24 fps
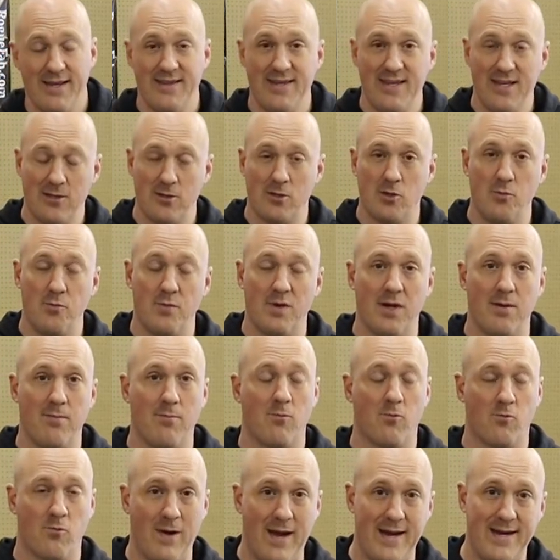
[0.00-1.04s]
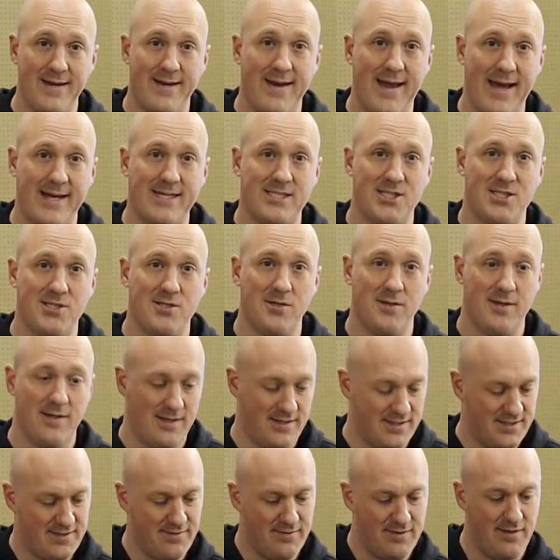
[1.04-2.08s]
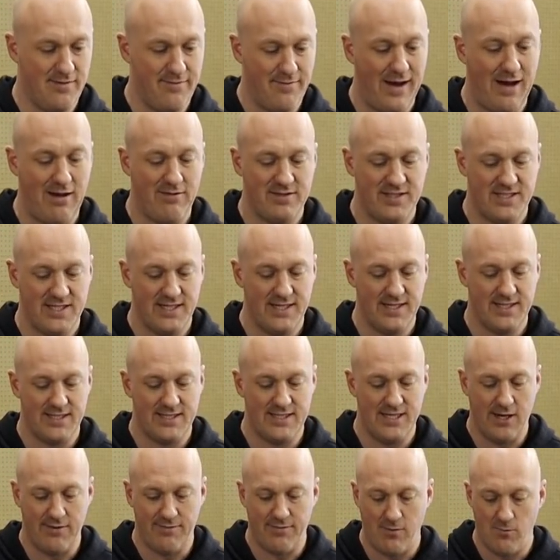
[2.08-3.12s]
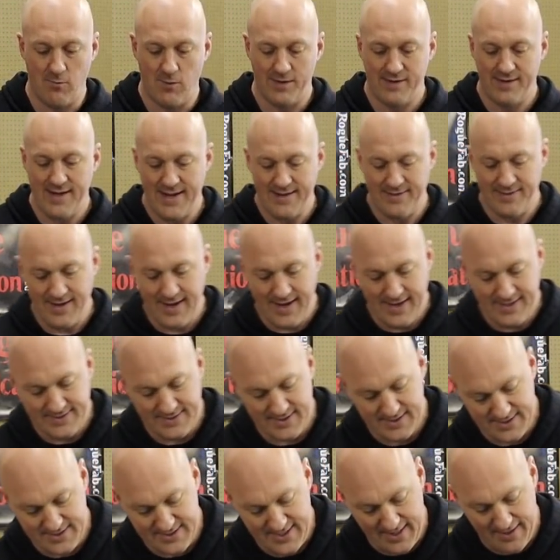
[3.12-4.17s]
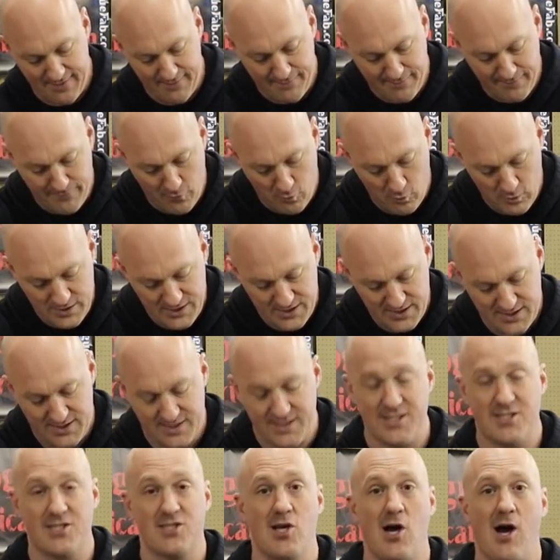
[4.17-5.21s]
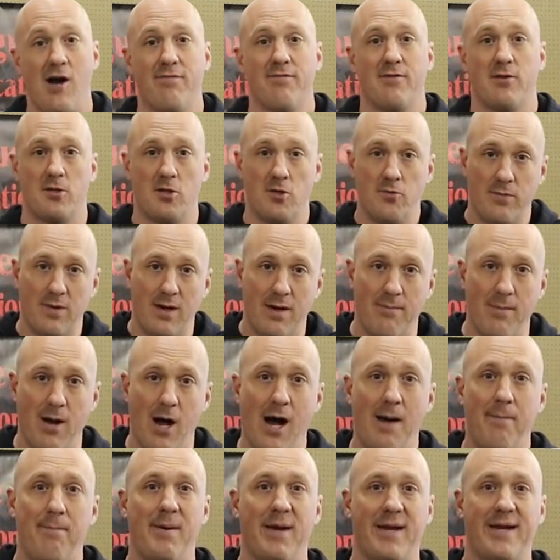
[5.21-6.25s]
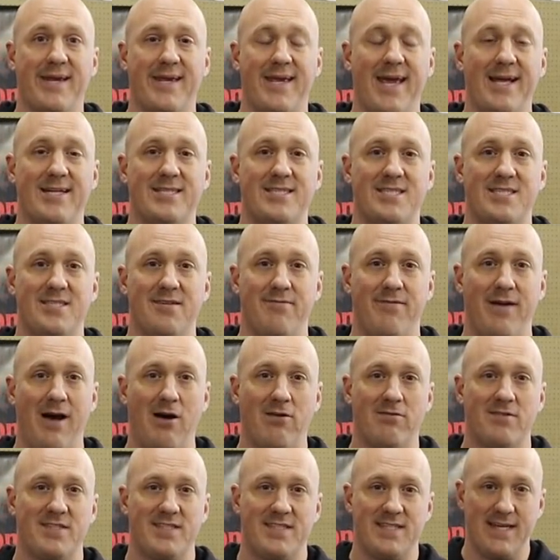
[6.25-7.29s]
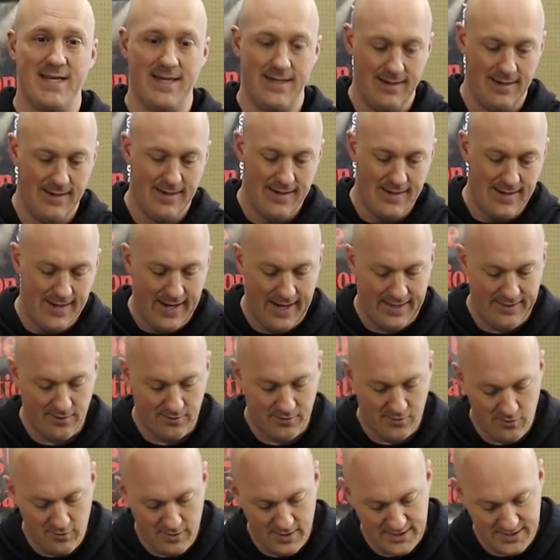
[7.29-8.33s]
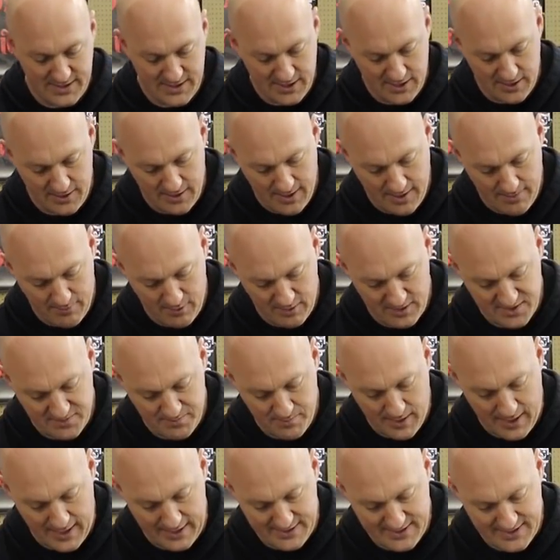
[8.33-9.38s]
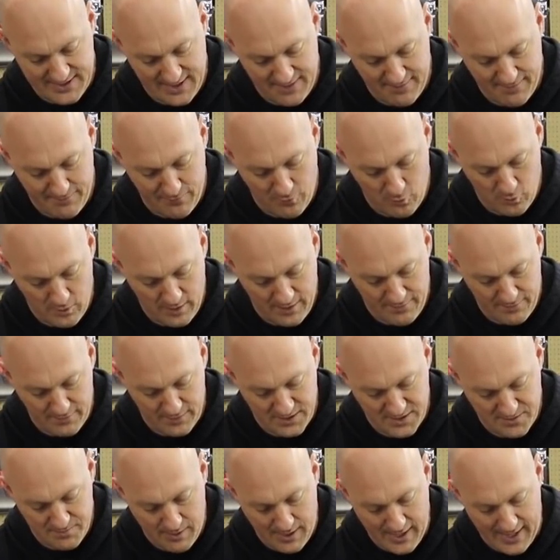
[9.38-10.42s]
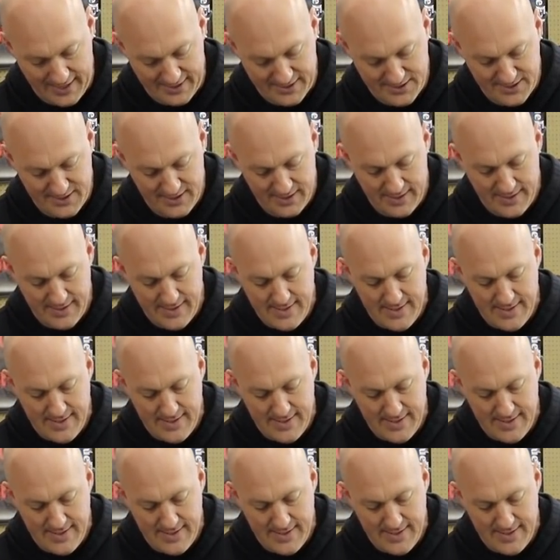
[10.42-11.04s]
in the aluminum right next to the valve seat itself. And what that does is that it forces the soft aluminum up against the valve seat. And they'll do this in a number of spots, say 4 different spots.